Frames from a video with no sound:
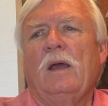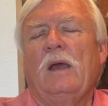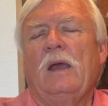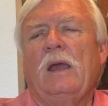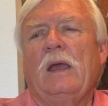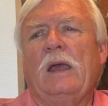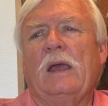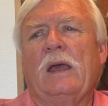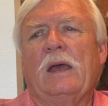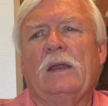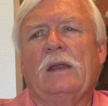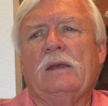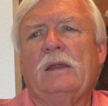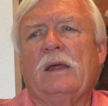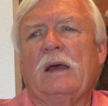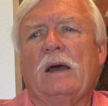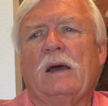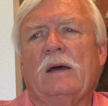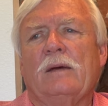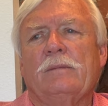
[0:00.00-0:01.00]
And,
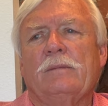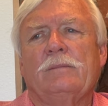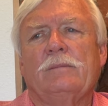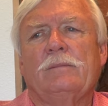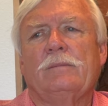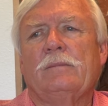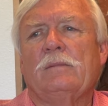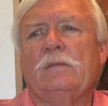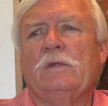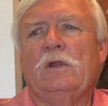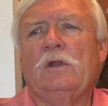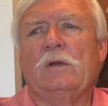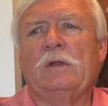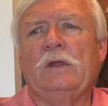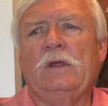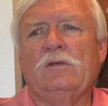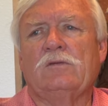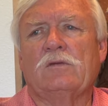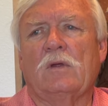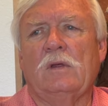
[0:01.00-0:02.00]
you know,
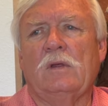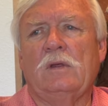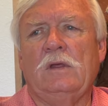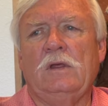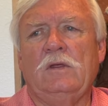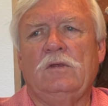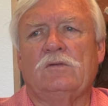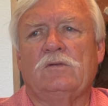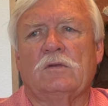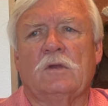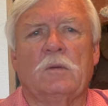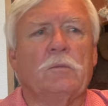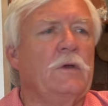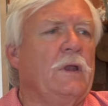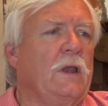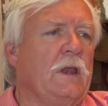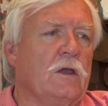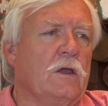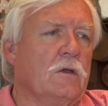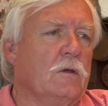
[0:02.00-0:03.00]
he's
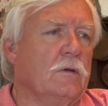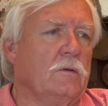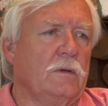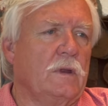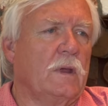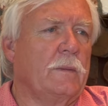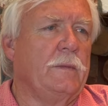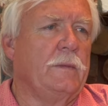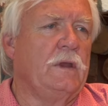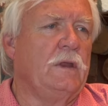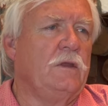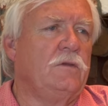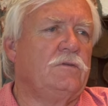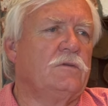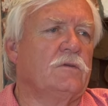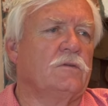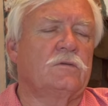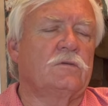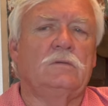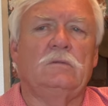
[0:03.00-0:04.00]
completely gooned. I mean, he's
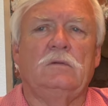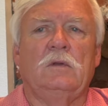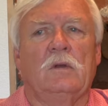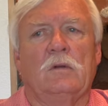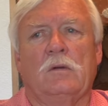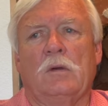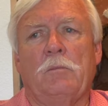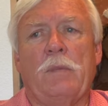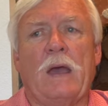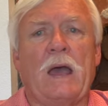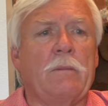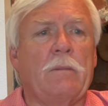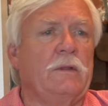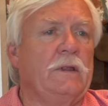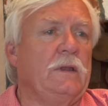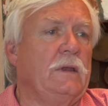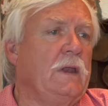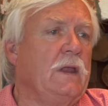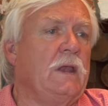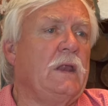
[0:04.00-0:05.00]
just, you know, a
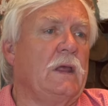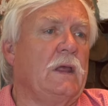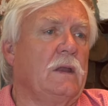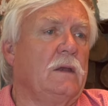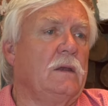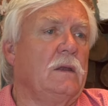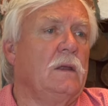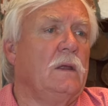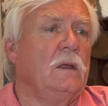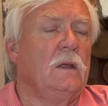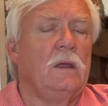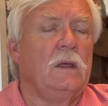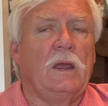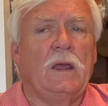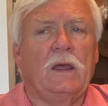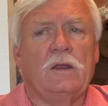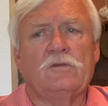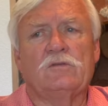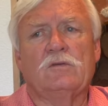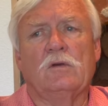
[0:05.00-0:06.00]
babbling idiot.
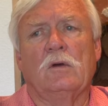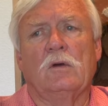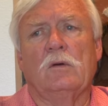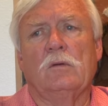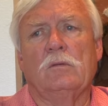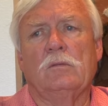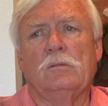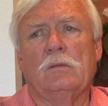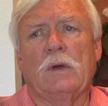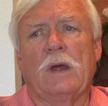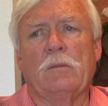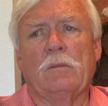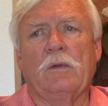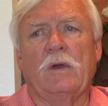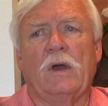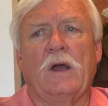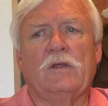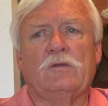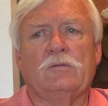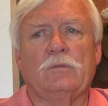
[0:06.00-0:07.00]
And so I
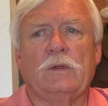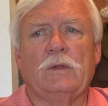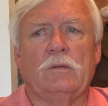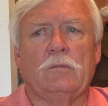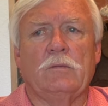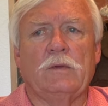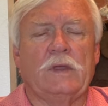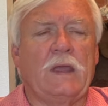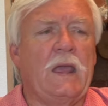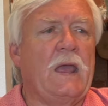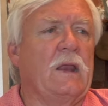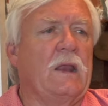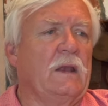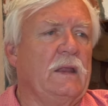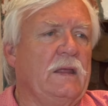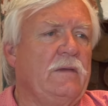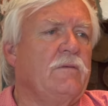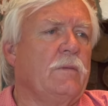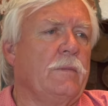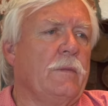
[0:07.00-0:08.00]
realized we can't
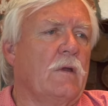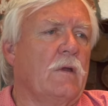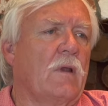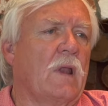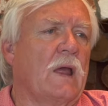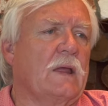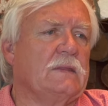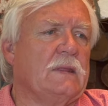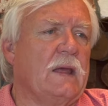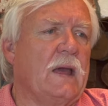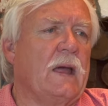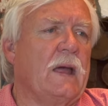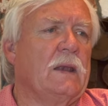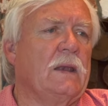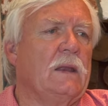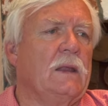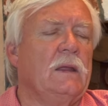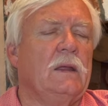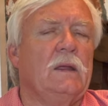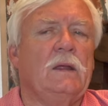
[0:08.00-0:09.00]
leave him there like that.
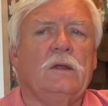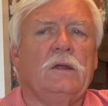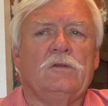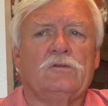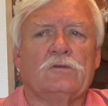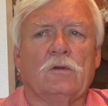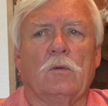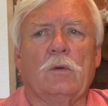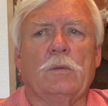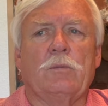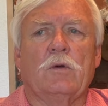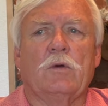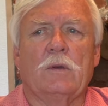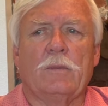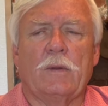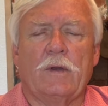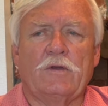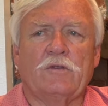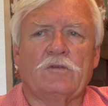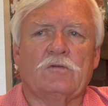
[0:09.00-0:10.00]
So we put
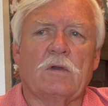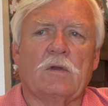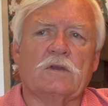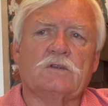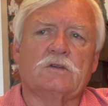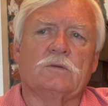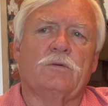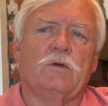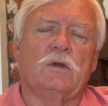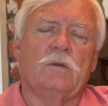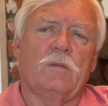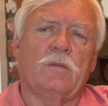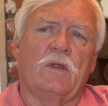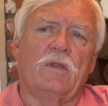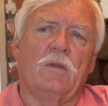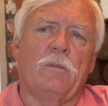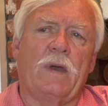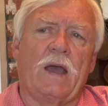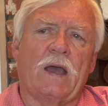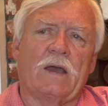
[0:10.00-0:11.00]
him on the stretcher, put him
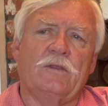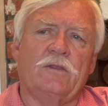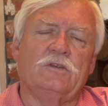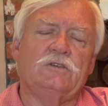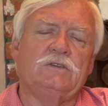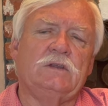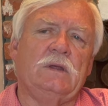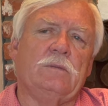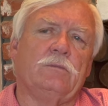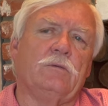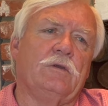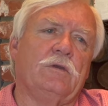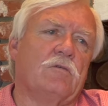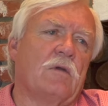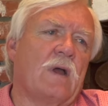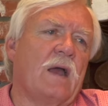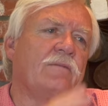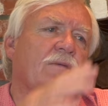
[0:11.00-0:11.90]
on the back of the Jeep. We drive